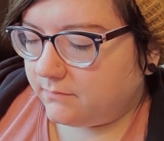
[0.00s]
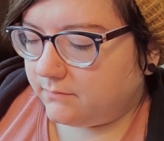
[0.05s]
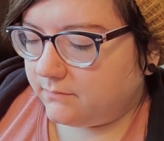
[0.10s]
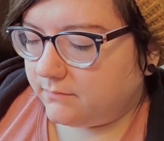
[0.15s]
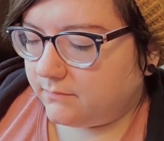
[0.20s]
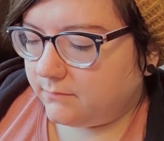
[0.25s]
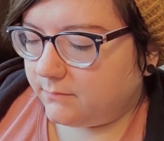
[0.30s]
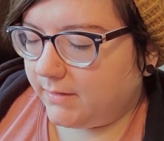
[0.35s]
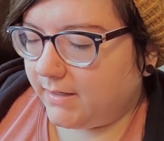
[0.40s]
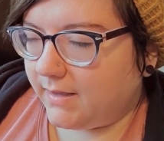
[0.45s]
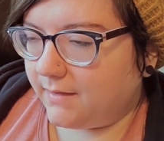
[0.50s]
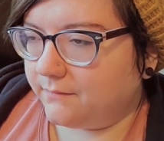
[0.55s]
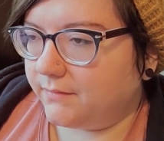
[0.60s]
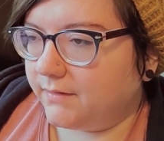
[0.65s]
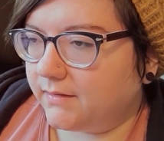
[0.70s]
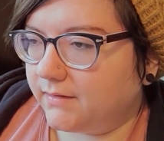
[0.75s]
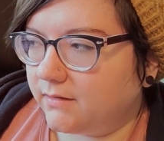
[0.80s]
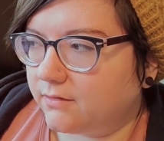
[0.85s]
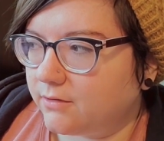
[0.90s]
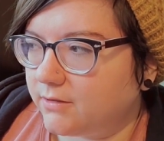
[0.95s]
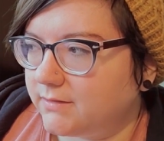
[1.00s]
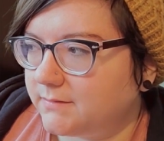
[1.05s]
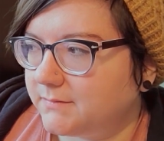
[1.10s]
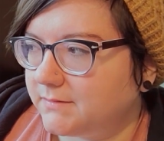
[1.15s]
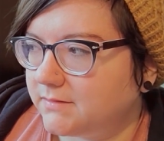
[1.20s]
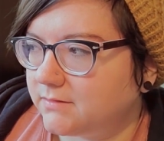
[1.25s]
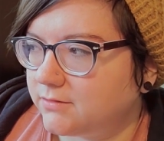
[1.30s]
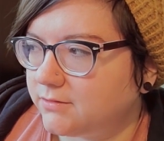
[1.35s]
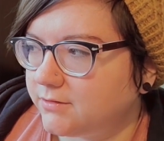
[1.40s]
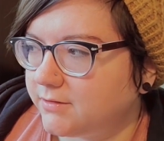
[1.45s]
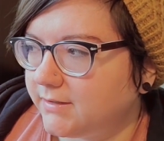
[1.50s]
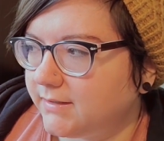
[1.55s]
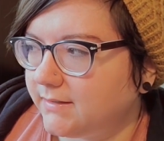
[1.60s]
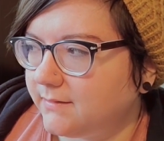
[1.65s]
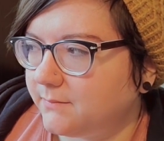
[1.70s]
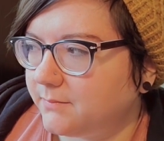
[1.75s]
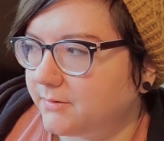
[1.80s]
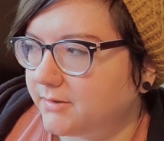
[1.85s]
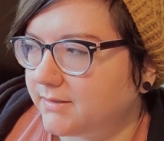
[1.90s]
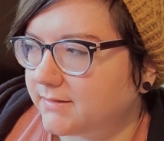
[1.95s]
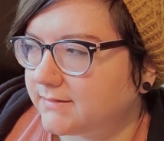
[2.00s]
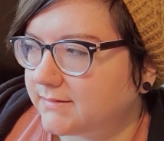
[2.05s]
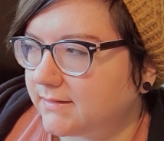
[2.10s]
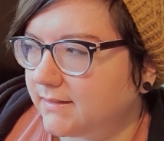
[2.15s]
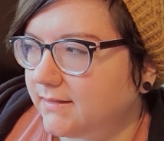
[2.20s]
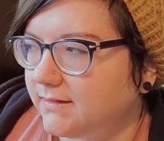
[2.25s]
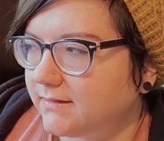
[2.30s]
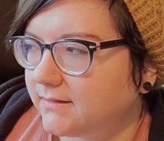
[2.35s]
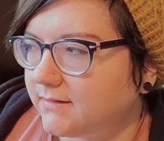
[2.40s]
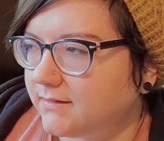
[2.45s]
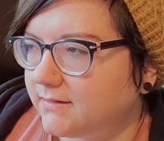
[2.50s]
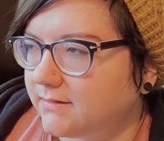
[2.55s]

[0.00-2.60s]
We have, like, a Christmas tree, but it's like,